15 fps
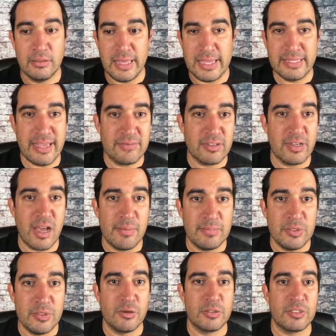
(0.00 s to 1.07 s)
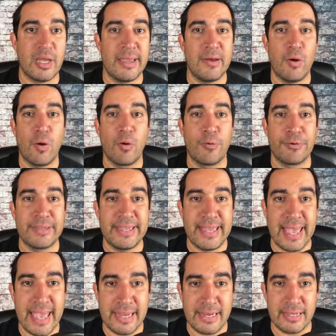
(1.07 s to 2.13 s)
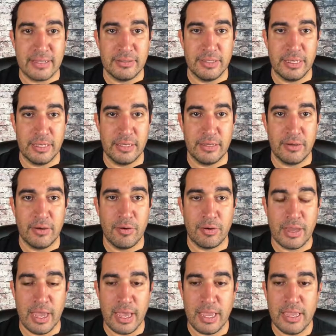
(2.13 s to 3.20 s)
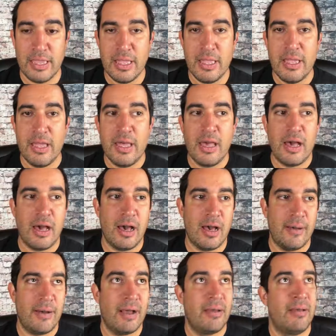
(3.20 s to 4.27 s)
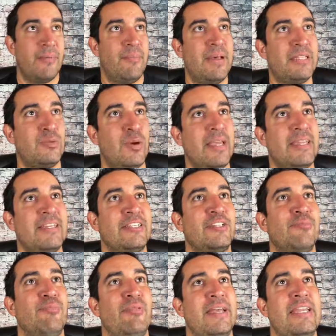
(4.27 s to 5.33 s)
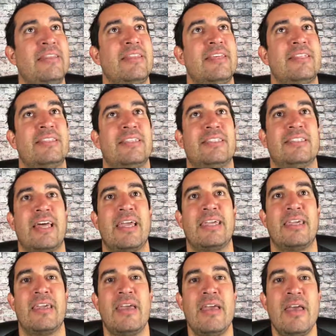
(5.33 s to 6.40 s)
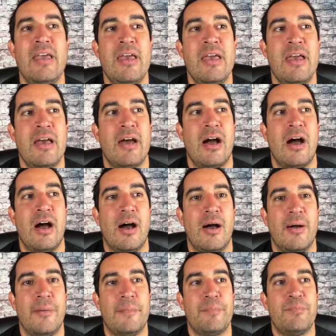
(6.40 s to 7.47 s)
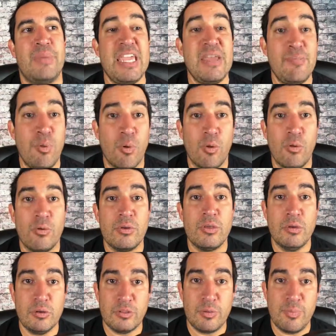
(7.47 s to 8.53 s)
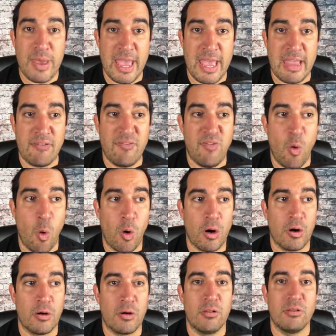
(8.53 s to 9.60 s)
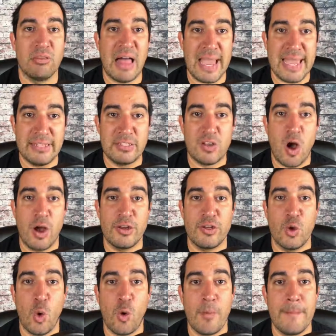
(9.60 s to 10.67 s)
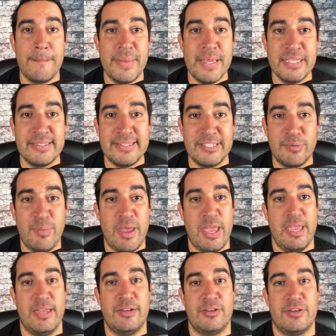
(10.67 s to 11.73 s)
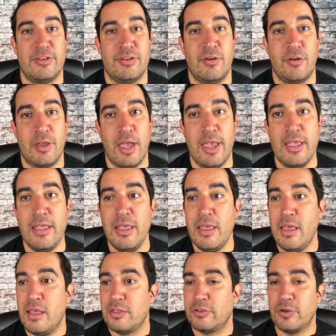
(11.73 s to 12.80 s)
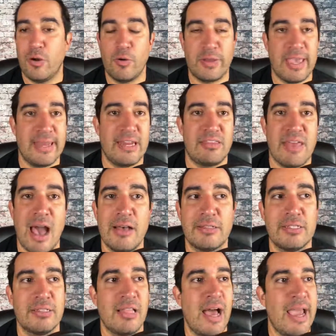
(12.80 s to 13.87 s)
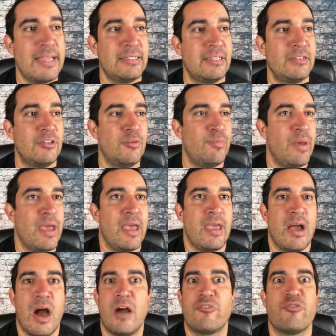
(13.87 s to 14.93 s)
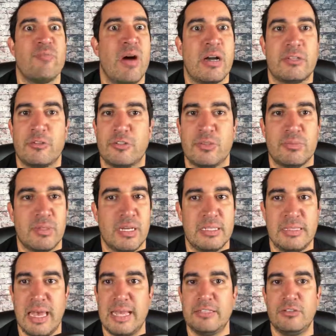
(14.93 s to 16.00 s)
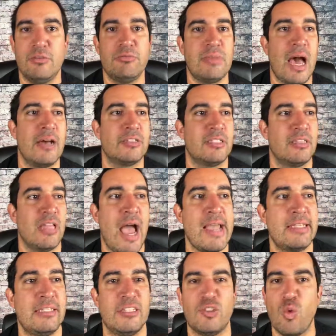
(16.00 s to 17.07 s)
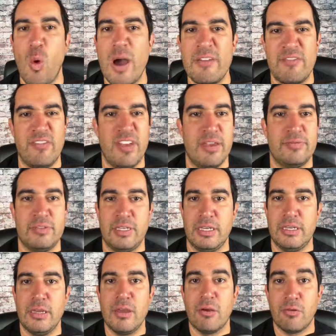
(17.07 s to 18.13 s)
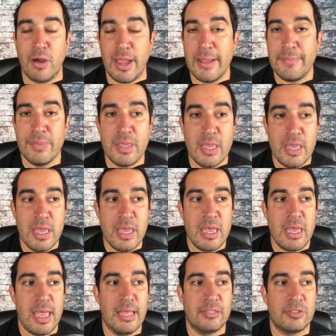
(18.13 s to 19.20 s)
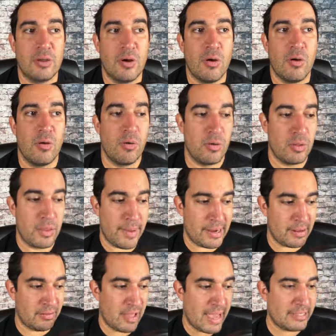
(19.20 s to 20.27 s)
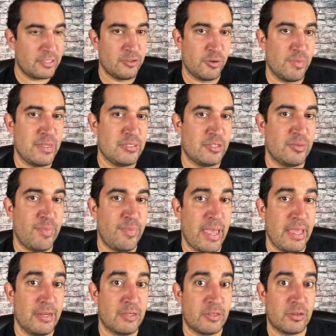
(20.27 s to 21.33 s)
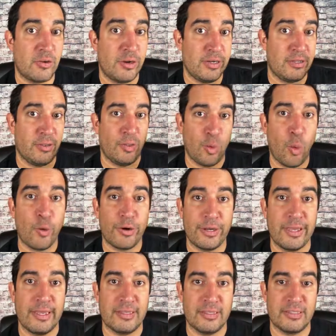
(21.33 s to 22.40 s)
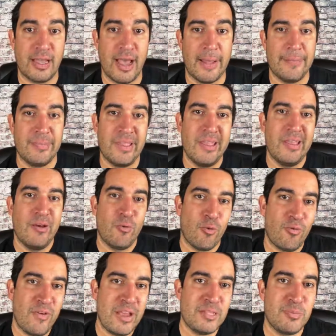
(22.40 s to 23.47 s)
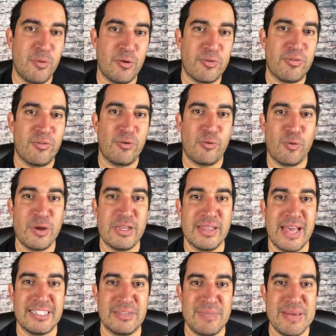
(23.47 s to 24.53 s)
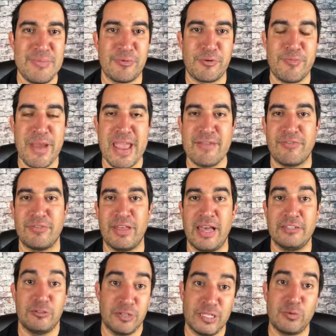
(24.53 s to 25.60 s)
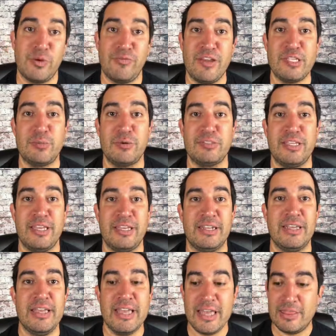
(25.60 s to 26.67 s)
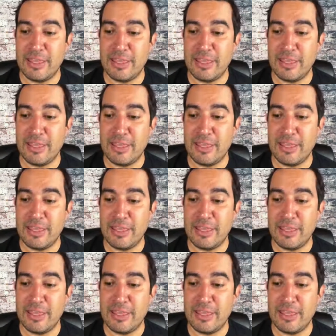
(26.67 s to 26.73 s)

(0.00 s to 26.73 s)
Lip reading: Links have to come to your site organically, okay? Best way I can explain this is like people used to pay for likes on your business page, okay? So get 1,000 likes and you pay $100 or something like that. 2,000 likes and it's $150, right? And so the amount of likes on your business page created authority at the time. Well, Facebook realized that people were paying for that. So guess what Facebook did?